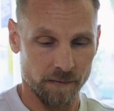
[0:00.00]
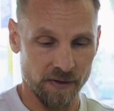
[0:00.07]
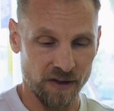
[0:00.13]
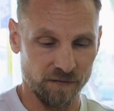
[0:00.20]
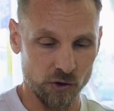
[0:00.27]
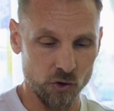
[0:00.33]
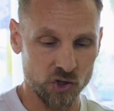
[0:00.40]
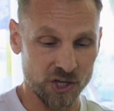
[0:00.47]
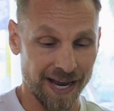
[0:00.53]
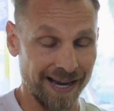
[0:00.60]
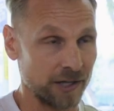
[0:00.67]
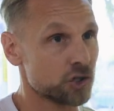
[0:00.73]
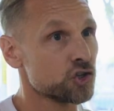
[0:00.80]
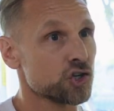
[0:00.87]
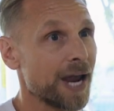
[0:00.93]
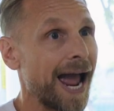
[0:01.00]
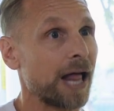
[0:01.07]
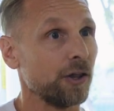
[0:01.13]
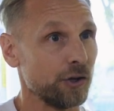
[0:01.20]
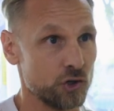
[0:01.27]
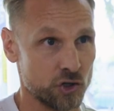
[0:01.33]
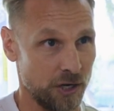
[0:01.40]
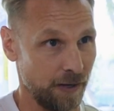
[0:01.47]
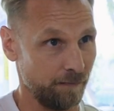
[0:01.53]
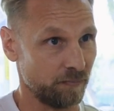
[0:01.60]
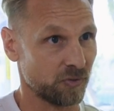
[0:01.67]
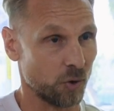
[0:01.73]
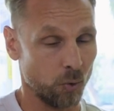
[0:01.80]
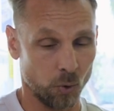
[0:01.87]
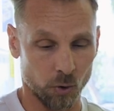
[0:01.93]
If you say it's challenging
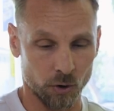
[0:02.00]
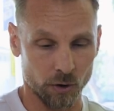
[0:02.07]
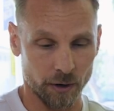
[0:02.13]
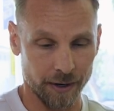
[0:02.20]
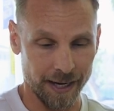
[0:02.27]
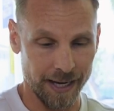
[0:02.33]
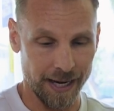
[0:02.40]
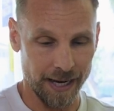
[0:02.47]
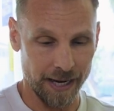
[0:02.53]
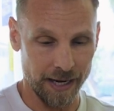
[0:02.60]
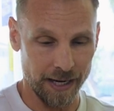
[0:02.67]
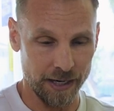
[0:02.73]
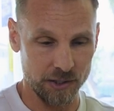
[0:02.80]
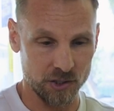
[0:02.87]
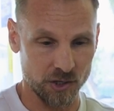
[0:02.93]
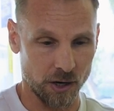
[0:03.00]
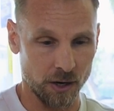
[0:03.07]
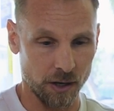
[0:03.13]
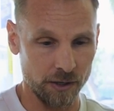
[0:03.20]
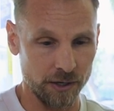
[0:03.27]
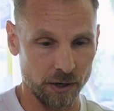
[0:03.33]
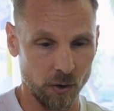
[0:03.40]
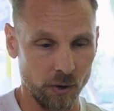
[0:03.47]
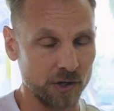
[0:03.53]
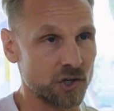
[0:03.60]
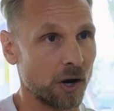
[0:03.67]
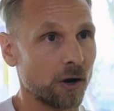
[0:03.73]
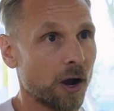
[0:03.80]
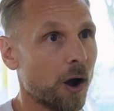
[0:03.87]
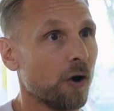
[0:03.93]
or it, it is uh, you know it's
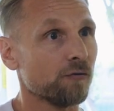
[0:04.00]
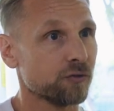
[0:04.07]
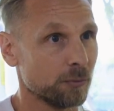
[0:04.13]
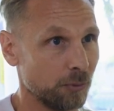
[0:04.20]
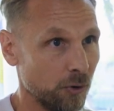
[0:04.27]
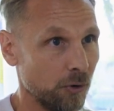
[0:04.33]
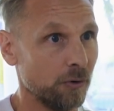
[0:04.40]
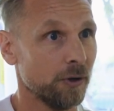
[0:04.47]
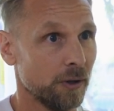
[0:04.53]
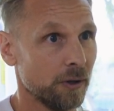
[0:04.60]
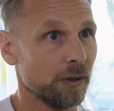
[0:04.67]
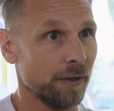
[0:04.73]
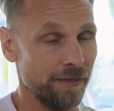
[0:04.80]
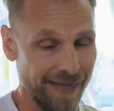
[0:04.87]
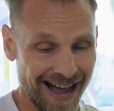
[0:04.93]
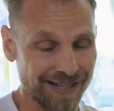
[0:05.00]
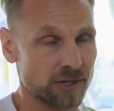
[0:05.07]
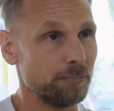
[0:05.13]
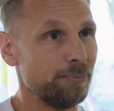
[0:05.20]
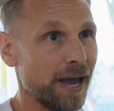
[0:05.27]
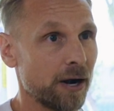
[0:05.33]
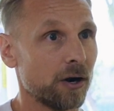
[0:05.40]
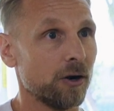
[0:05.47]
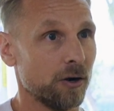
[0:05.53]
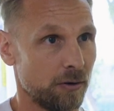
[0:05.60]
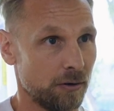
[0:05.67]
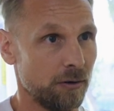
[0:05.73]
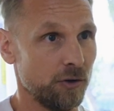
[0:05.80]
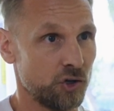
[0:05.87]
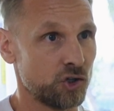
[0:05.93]
uncomfortable, that's
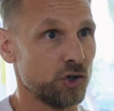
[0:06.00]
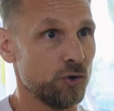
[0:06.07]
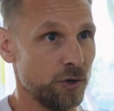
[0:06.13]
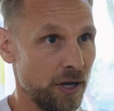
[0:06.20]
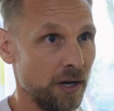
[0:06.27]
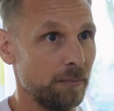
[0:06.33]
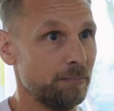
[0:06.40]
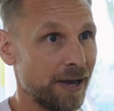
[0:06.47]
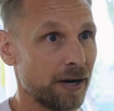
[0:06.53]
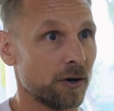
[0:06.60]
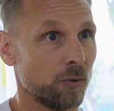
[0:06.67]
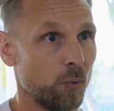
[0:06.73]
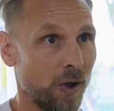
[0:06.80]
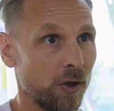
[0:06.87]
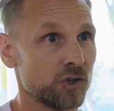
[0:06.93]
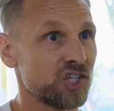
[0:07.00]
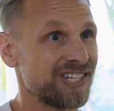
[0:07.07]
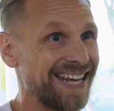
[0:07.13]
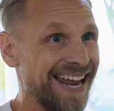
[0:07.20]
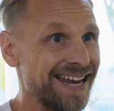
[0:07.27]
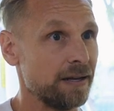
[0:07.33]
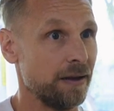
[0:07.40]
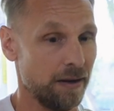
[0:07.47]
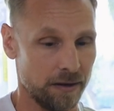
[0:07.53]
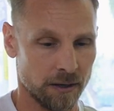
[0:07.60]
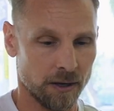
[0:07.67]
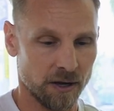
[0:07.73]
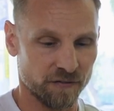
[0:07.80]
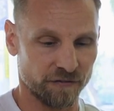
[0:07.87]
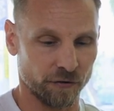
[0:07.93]
better suited, better well stated
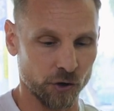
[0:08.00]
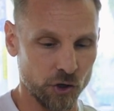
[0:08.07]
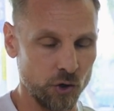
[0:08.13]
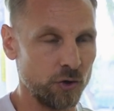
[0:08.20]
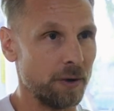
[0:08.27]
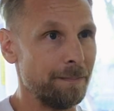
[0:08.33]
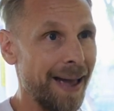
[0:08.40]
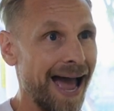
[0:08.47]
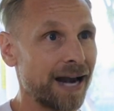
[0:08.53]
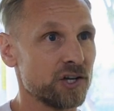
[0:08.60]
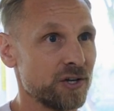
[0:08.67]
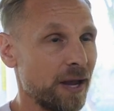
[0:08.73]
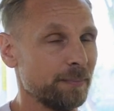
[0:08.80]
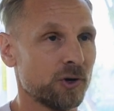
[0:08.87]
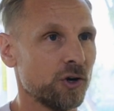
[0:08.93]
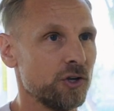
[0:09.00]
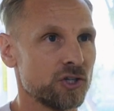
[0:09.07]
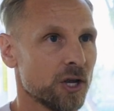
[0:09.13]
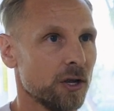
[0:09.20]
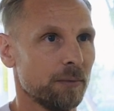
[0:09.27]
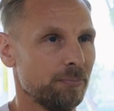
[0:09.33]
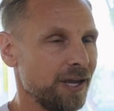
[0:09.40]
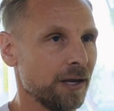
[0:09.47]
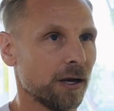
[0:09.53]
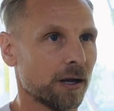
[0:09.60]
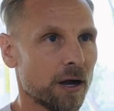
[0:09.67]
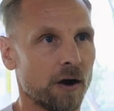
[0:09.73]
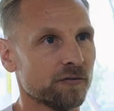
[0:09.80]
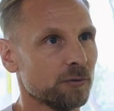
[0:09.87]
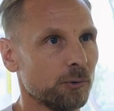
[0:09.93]
for you to manage that because being
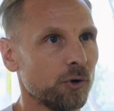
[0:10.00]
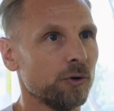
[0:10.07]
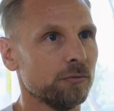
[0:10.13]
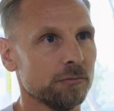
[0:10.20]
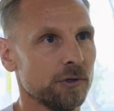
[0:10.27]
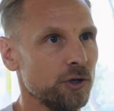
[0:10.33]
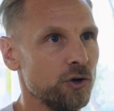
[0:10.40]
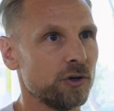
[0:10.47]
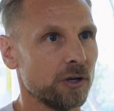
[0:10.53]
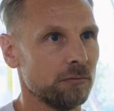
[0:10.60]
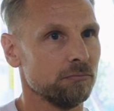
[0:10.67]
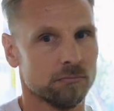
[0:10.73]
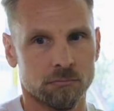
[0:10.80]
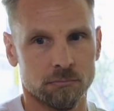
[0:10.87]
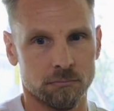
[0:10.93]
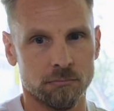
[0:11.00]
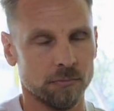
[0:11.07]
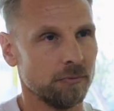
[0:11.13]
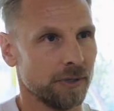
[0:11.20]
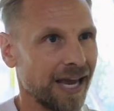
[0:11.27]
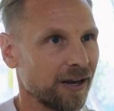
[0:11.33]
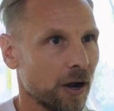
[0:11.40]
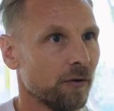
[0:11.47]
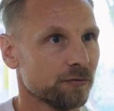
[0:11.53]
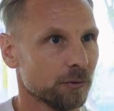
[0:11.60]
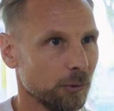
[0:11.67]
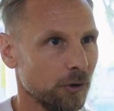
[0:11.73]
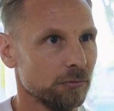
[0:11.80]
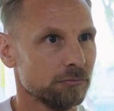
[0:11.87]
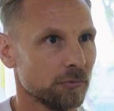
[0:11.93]
uncomfortable, you can get
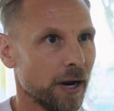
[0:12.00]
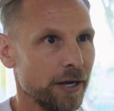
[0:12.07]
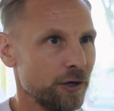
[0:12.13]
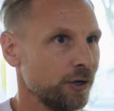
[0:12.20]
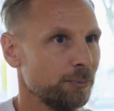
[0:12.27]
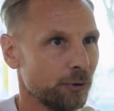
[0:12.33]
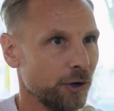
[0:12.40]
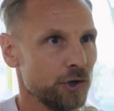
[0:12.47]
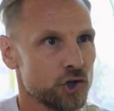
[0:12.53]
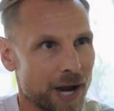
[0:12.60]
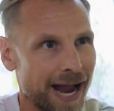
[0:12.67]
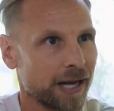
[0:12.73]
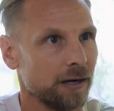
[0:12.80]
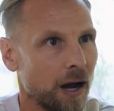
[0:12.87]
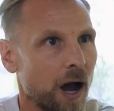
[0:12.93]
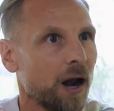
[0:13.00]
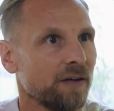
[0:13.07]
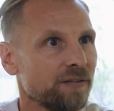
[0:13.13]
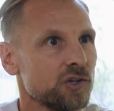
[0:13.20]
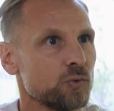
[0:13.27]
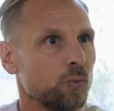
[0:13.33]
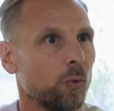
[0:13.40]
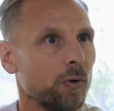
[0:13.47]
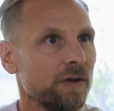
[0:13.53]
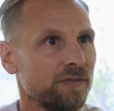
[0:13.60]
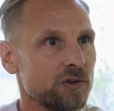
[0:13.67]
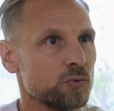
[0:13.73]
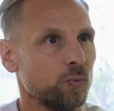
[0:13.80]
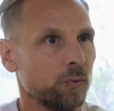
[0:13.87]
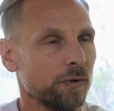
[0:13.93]
comfortable, right? You could put a jacket on if it's if
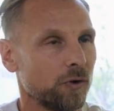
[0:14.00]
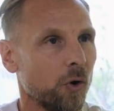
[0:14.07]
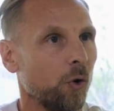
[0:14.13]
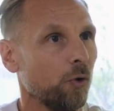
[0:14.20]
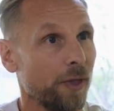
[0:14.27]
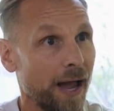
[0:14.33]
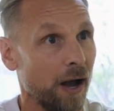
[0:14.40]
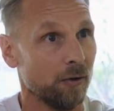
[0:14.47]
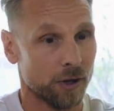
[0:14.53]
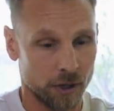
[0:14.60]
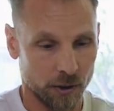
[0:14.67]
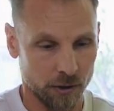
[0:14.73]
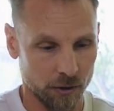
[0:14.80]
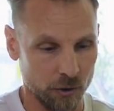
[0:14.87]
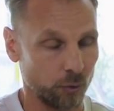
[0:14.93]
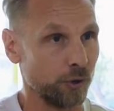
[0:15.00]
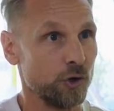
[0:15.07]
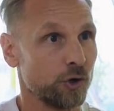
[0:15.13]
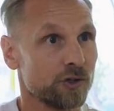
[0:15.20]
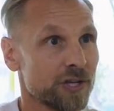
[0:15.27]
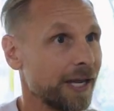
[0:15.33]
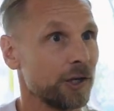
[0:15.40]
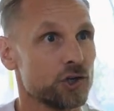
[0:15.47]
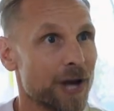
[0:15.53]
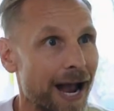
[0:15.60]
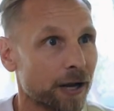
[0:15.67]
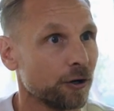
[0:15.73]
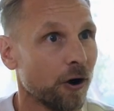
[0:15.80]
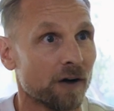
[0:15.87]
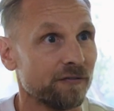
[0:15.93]
it's cold out. You or you could take a
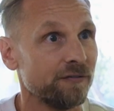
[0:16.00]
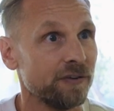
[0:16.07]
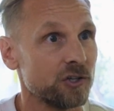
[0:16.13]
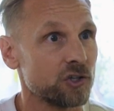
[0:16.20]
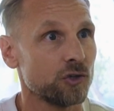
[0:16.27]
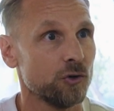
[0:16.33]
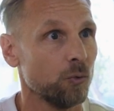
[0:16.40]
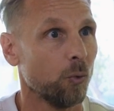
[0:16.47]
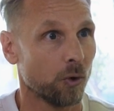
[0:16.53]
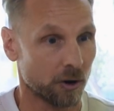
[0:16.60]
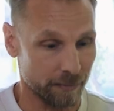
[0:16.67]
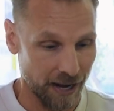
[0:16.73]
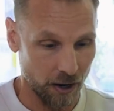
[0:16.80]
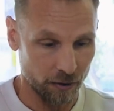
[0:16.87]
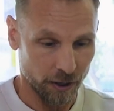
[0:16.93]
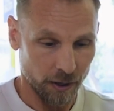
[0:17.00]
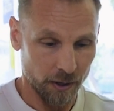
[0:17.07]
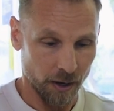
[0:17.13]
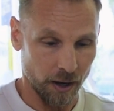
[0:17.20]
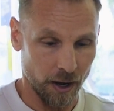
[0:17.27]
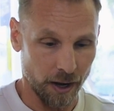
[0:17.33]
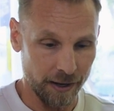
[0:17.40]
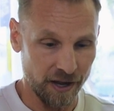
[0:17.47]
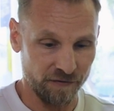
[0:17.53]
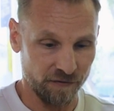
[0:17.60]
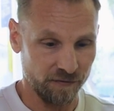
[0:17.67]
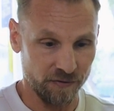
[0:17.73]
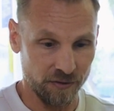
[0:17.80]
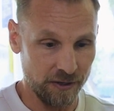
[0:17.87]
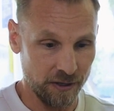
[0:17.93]
jacket off if it's too warm out. Uh,
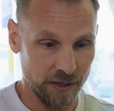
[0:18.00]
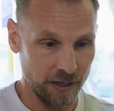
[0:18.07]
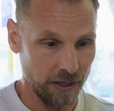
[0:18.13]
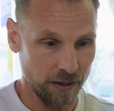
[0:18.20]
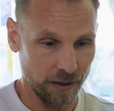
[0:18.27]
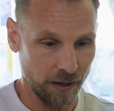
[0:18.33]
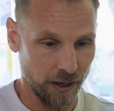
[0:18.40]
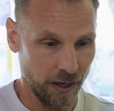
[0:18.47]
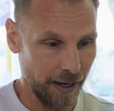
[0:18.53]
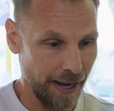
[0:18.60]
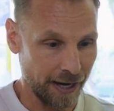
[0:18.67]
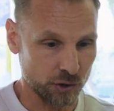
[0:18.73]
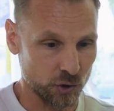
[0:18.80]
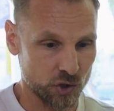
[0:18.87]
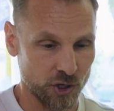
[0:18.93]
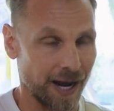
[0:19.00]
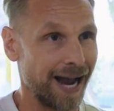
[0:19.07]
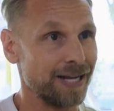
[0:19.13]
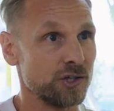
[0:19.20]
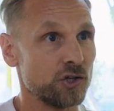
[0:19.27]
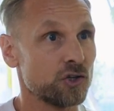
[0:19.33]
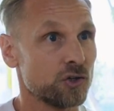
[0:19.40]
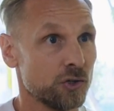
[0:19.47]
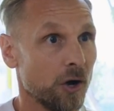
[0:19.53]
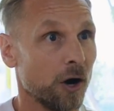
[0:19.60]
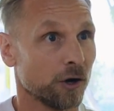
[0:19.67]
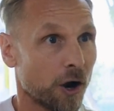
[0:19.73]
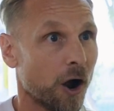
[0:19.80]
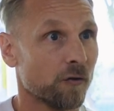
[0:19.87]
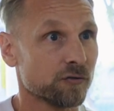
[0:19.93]
if the uh, exercise is
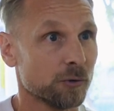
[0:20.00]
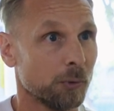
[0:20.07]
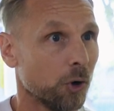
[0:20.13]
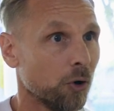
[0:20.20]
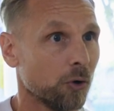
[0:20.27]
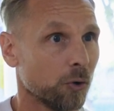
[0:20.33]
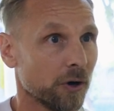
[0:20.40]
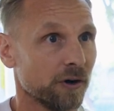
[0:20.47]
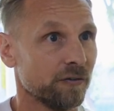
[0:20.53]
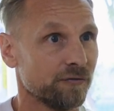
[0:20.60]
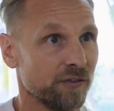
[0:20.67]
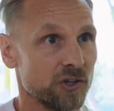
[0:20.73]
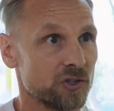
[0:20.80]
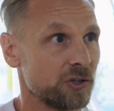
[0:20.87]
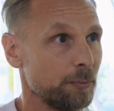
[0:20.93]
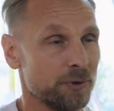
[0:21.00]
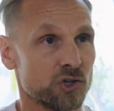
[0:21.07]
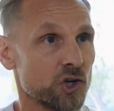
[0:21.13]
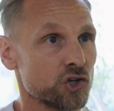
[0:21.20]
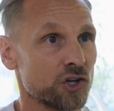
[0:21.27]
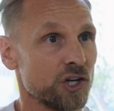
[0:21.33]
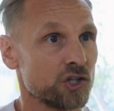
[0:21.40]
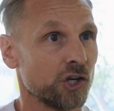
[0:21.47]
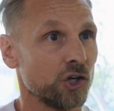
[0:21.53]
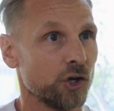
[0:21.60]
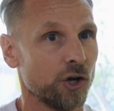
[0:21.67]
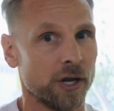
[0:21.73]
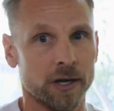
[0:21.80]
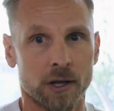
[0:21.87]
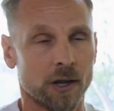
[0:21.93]
uncomfortable or if it's the position isn't
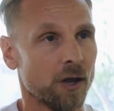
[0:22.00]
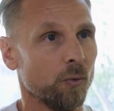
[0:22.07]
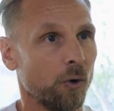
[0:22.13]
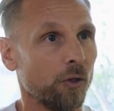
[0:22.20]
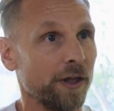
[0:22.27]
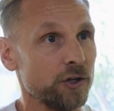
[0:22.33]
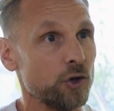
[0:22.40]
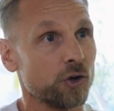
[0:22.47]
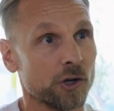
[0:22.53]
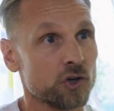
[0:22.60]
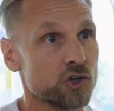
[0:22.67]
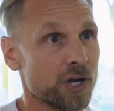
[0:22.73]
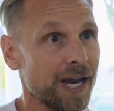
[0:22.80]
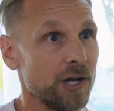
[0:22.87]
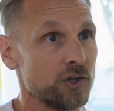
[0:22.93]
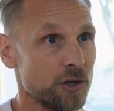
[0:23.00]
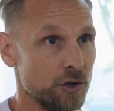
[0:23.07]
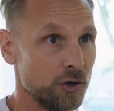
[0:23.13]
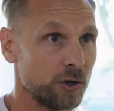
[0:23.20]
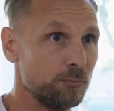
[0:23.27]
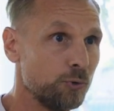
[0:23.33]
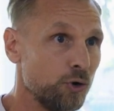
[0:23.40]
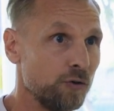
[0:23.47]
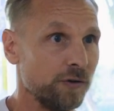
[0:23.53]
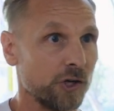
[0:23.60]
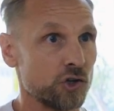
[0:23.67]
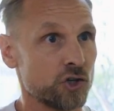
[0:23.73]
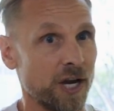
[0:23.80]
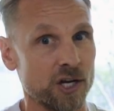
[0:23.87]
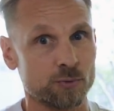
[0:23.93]
good, well then you can change it. You can move. You
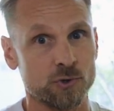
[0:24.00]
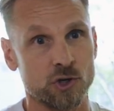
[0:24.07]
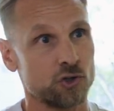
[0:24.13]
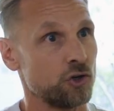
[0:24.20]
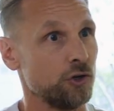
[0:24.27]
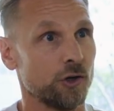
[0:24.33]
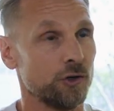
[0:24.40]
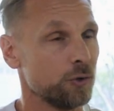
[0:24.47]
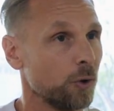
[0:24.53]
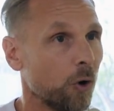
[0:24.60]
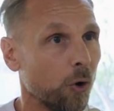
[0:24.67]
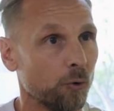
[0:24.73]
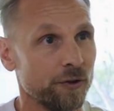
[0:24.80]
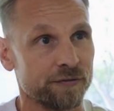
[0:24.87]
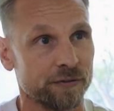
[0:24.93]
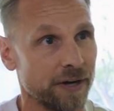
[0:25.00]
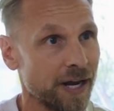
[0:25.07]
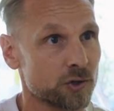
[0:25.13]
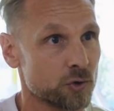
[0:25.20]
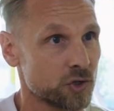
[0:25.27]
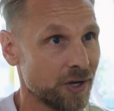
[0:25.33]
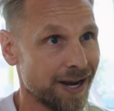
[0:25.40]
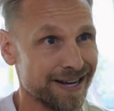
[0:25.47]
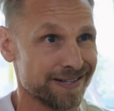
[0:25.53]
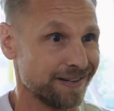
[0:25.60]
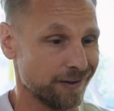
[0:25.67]
can change position. You could do a whole different exercise.